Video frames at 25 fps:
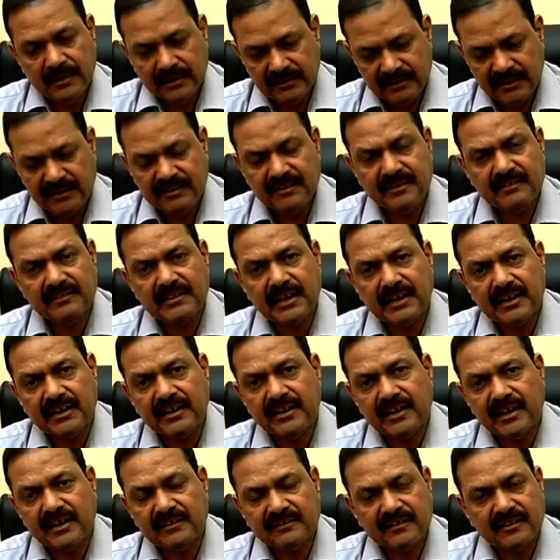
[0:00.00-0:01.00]
This is the
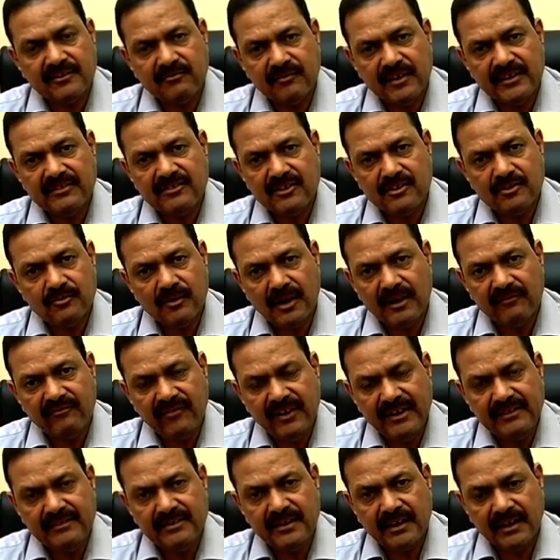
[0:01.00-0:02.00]
critical situation you are
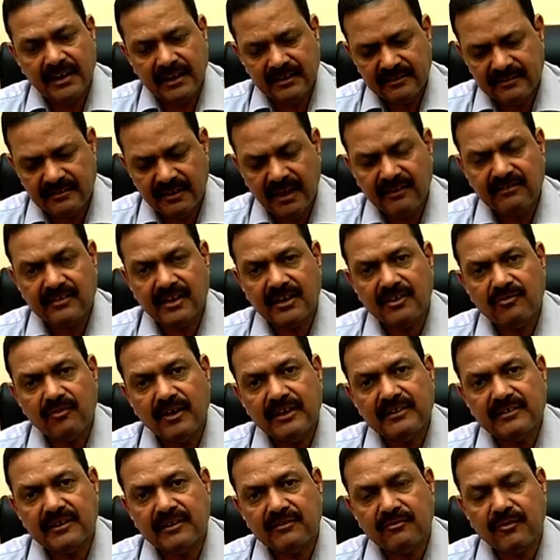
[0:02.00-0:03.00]
facing. In such
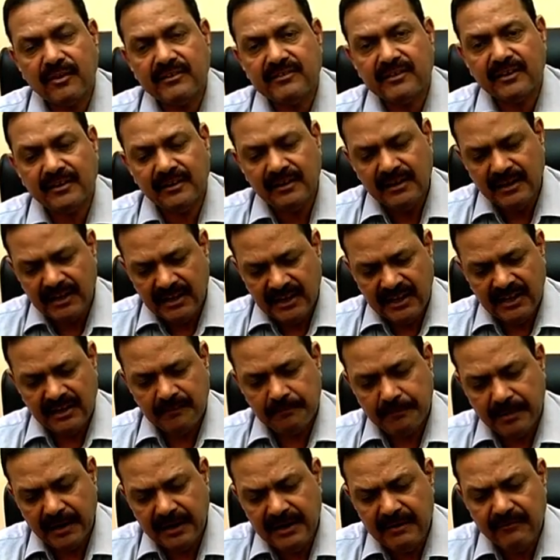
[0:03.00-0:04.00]
critical situation, in
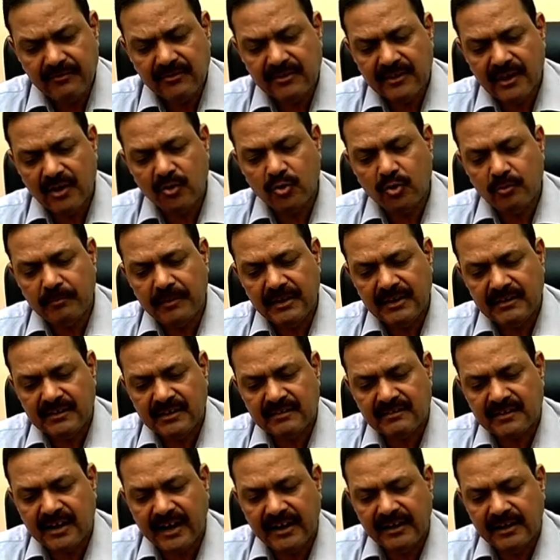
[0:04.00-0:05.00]
prelims there would be
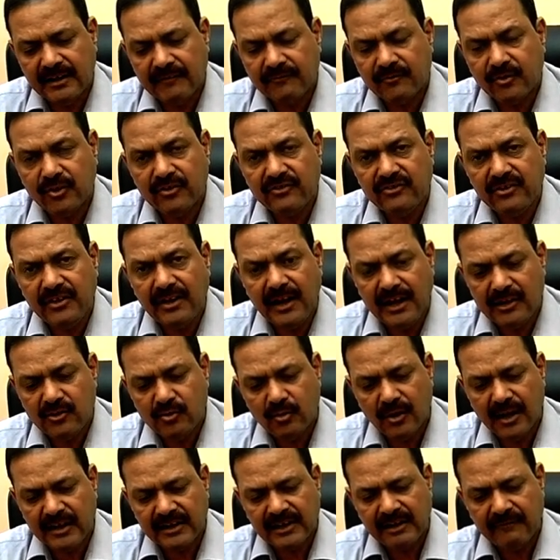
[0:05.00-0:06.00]
this kind of question, and you
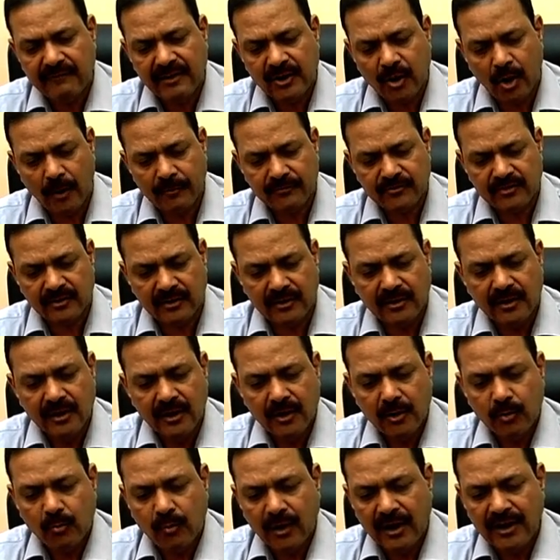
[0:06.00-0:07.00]
are given option
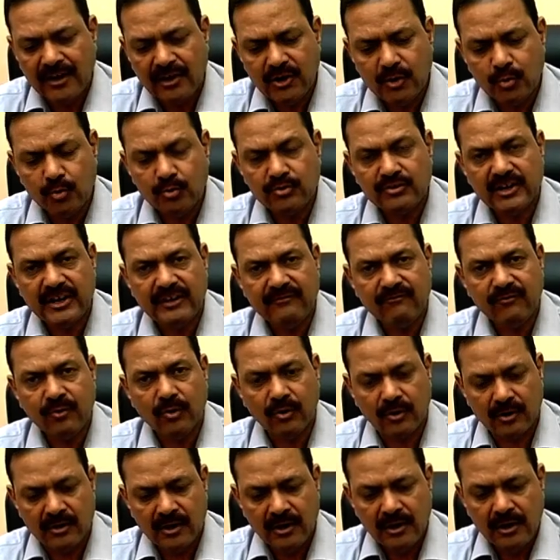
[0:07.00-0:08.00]
1, 2, 3,
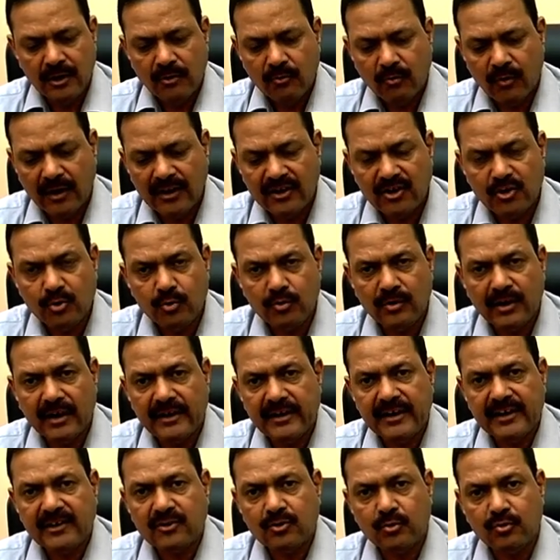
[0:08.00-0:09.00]
4. 1, 2
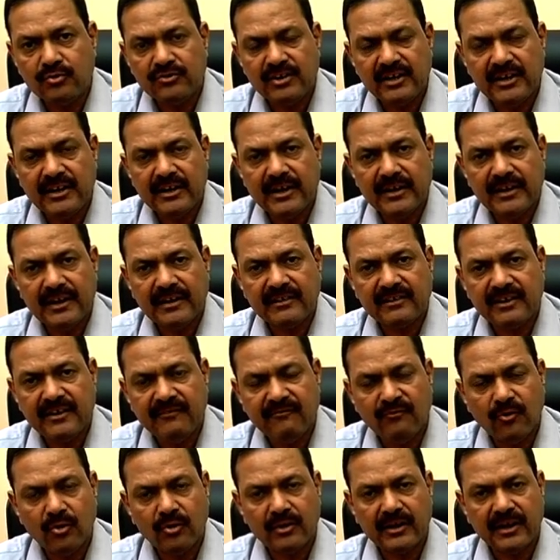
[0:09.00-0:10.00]
correct, 2, 3 correct, 3,
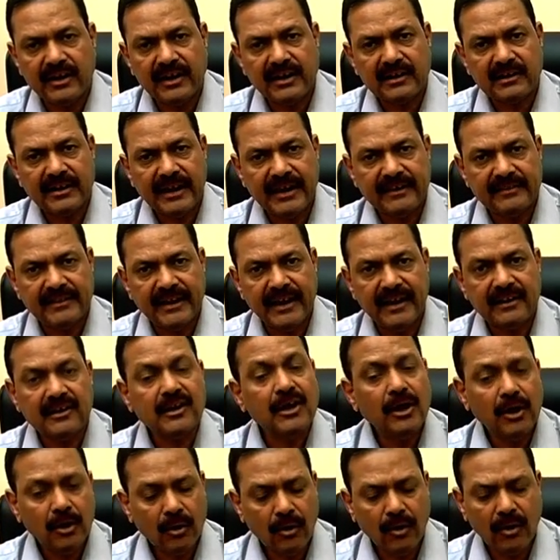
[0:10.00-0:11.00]
4 correct, like
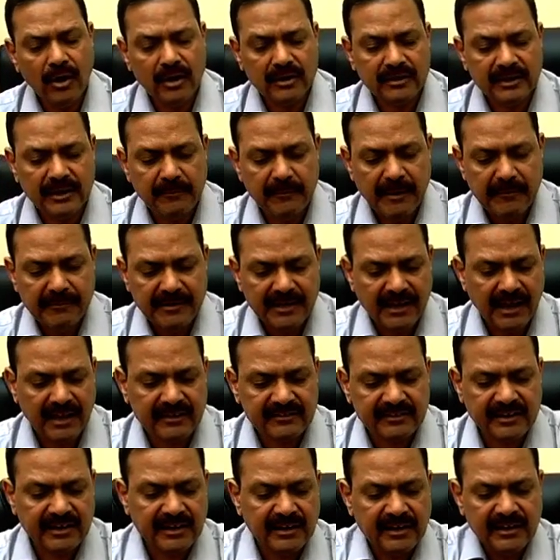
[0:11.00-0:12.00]
that. Or they may be
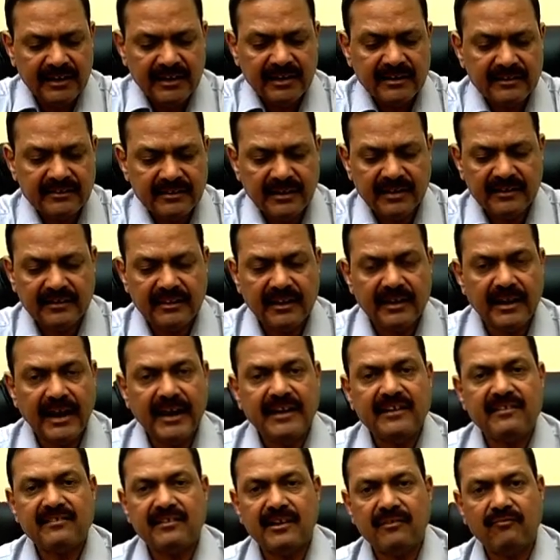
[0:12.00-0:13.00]
asking set the
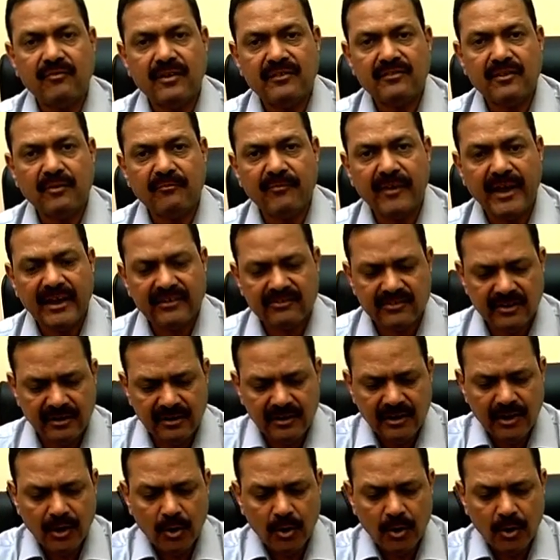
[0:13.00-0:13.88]
right sequence of action